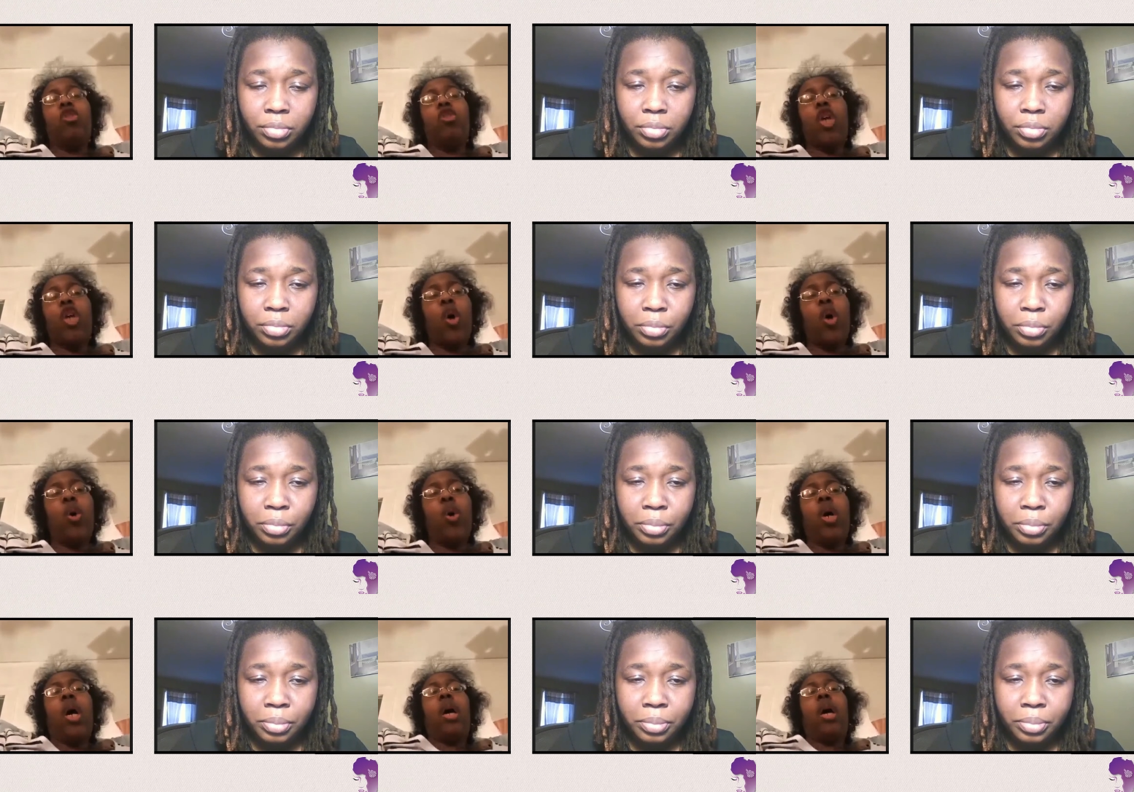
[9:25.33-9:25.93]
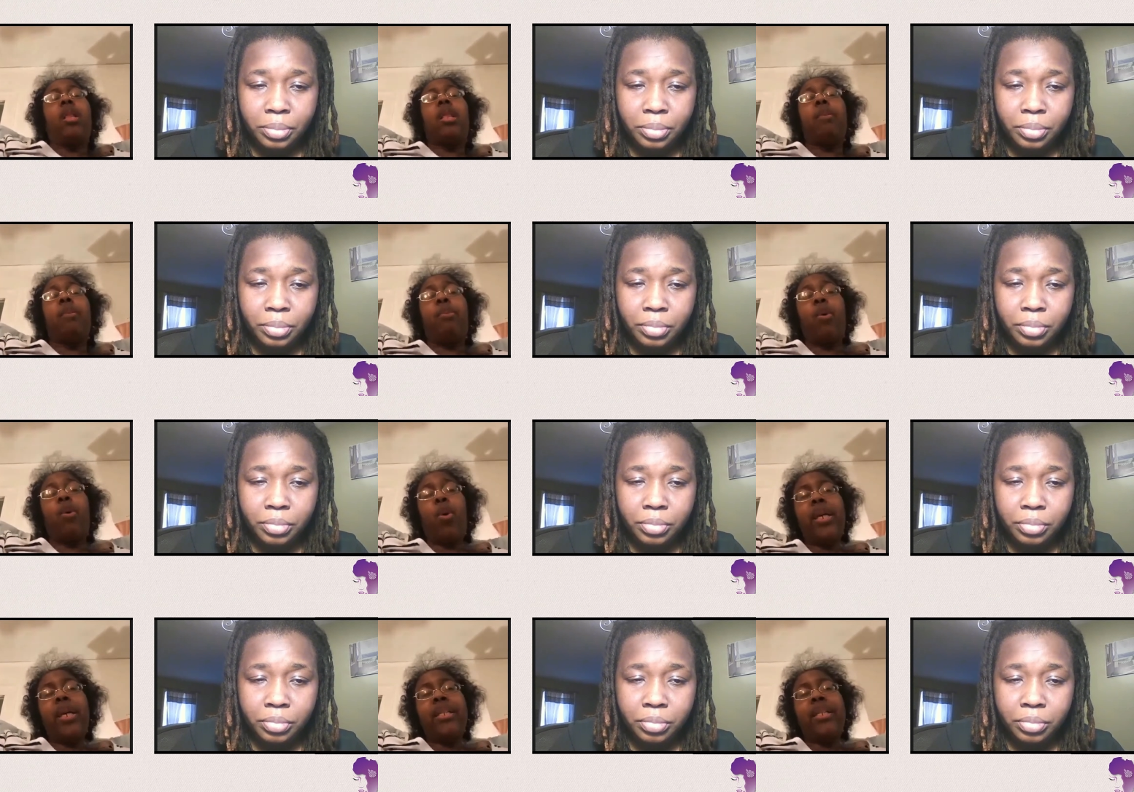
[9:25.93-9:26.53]
Speaker 1: So the
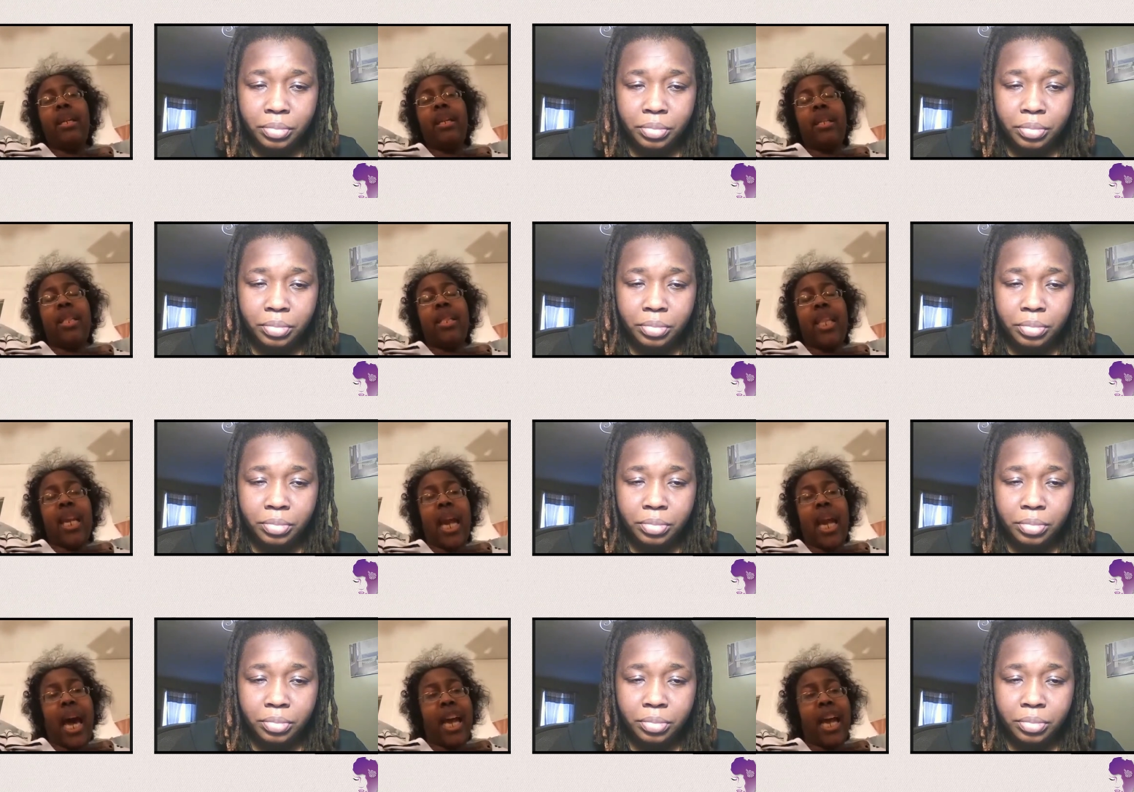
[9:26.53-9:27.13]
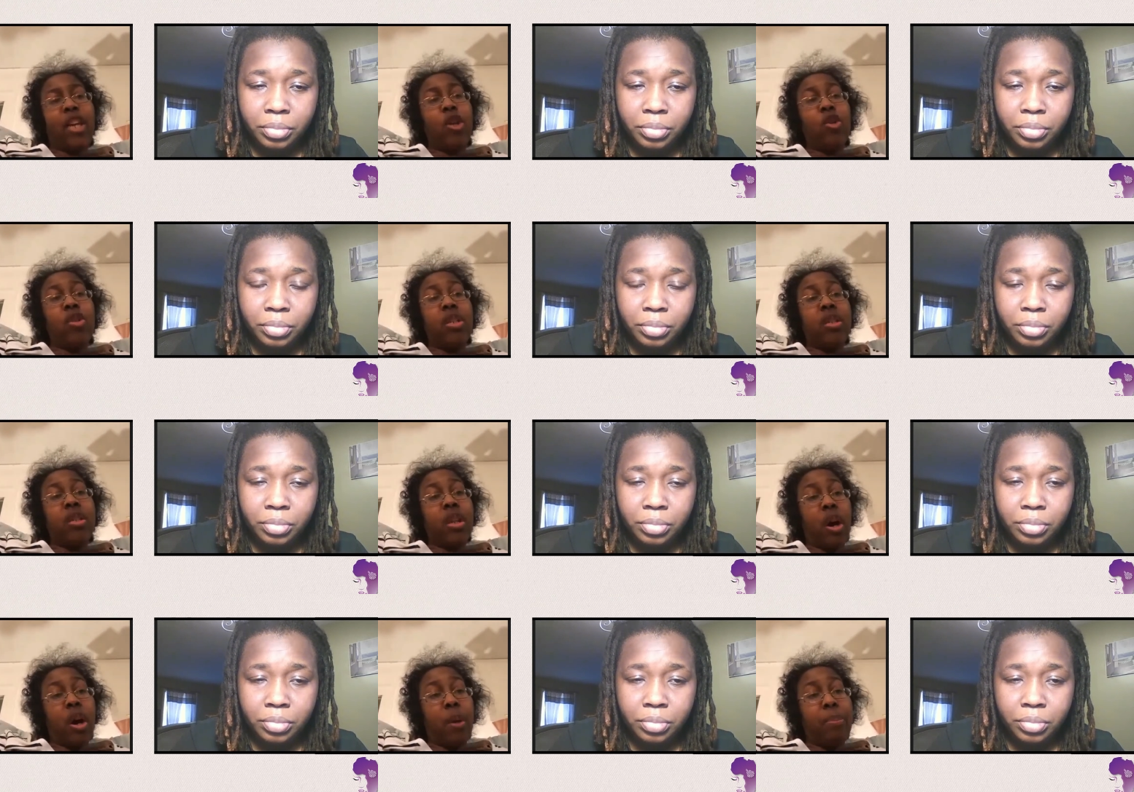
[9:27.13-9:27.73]
point that I
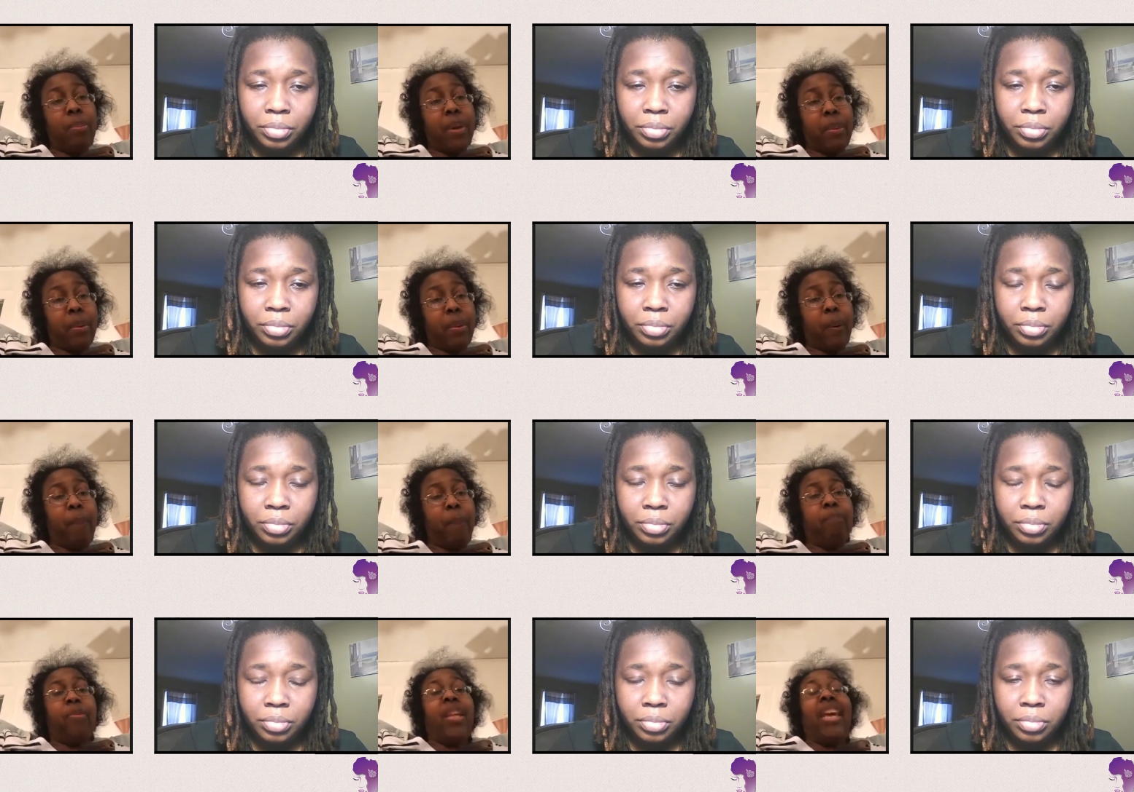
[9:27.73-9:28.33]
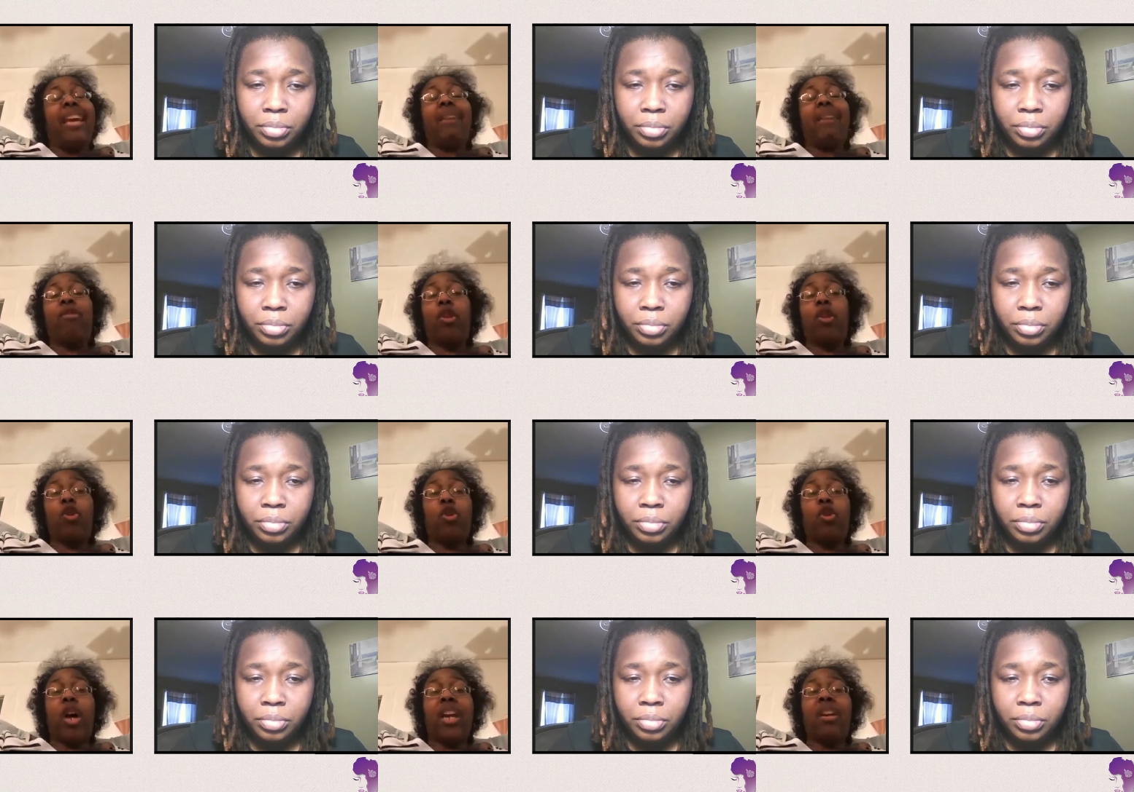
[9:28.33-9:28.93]
usually tell people, if
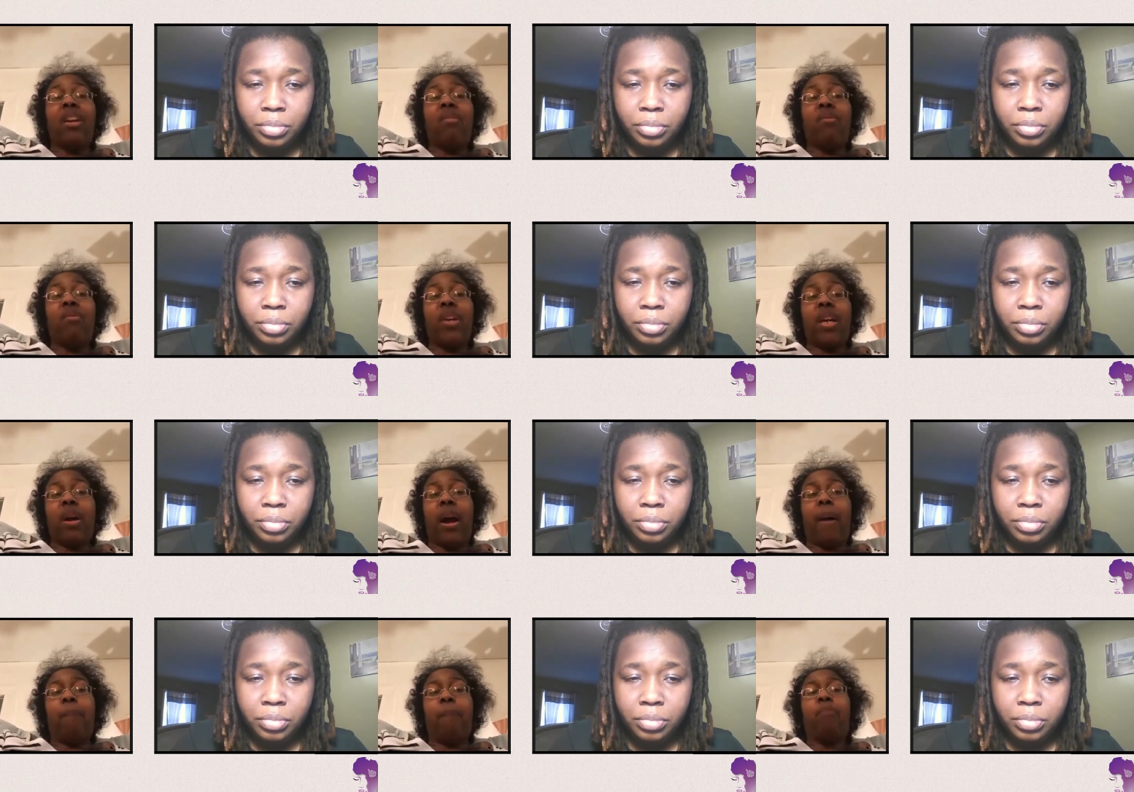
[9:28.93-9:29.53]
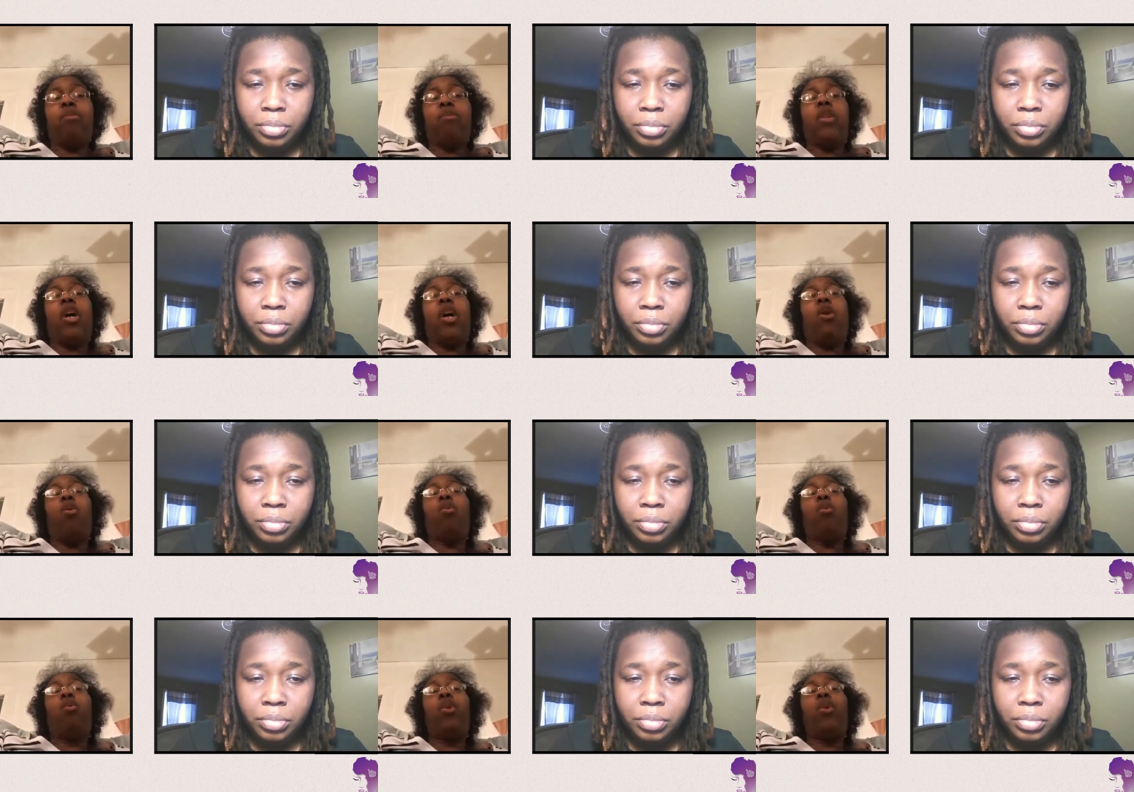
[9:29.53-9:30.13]
they're trying to figure out
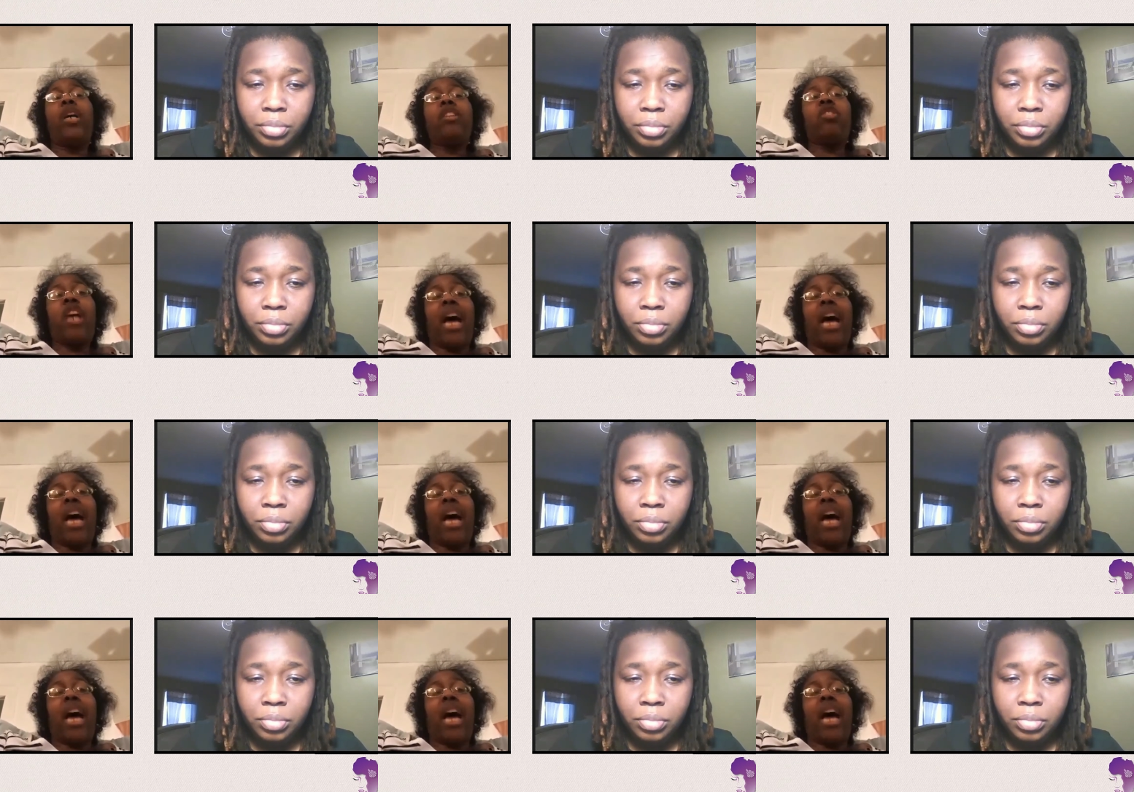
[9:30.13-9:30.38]
which